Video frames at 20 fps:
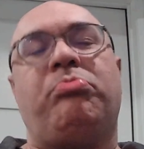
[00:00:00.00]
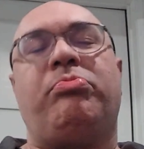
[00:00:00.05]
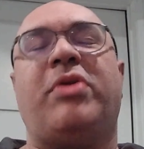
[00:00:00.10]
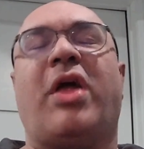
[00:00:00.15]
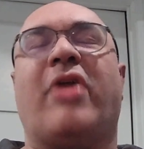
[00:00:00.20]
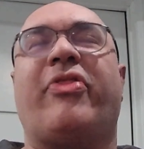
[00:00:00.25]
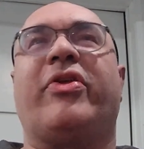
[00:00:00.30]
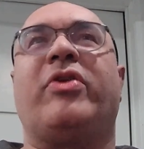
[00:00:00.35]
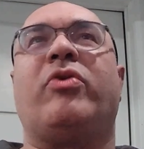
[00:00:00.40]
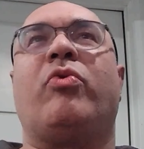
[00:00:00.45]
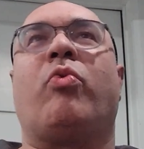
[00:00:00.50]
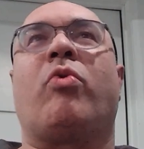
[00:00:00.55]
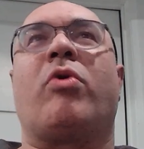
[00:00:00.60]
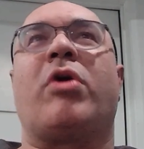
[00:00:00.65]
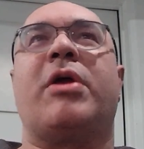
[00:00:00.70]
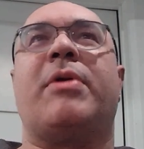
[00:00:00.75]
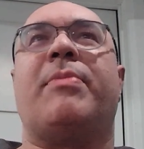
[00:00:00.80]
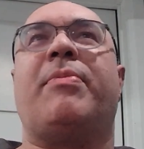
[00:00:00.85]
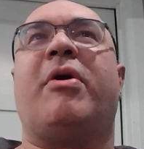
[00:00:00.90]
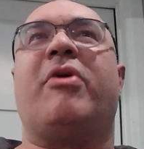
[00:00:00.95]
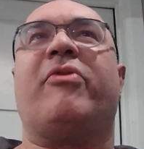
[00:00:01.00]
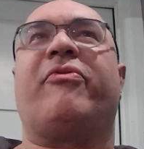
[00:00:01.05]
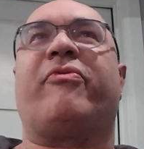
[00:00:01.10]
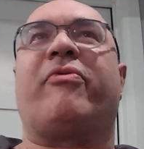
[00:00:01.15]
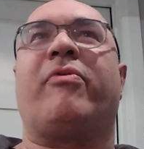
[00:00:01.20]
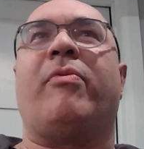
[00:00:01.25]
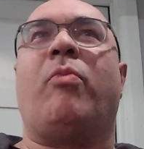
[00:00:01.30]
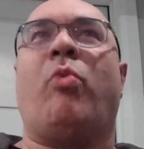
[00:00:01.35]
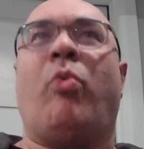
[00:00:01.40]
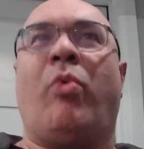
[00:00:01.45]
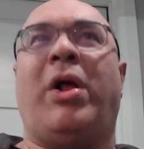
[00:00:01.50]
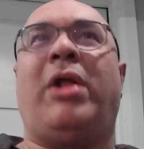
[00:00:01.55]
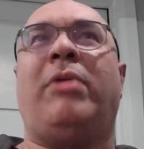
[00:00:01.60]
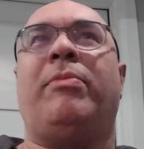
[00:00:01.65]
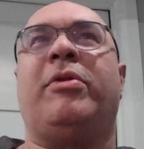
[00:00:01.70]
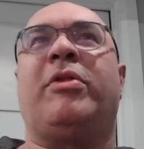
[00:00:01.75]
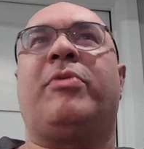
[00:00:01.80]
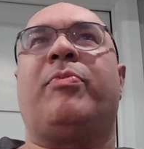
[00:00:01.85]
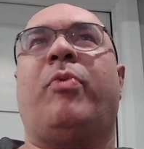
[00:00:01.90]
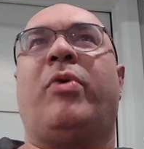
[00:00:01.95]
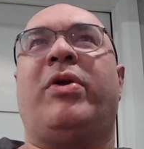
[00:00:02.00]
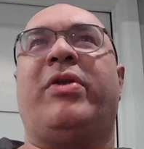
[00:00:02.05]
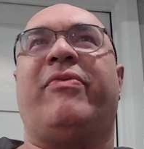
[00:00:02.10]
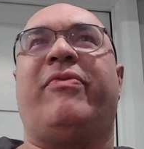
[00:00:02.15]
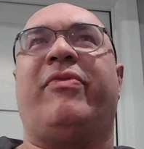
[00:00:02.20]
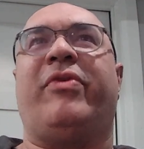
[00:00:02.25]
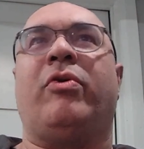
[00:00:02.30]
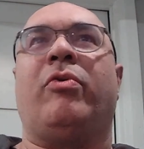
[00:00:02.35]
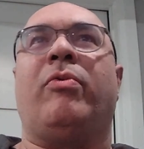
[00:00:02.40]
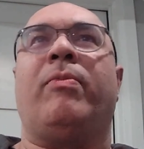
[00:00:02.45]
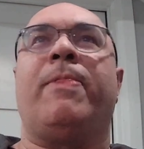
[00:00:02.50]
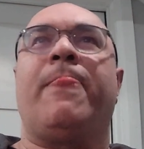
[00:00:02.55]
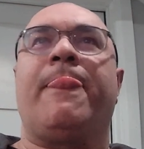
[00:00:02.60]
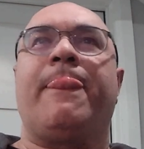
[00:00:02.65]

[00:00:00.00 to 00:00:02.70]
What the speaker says: nothing to worry about from Wellman's point of view.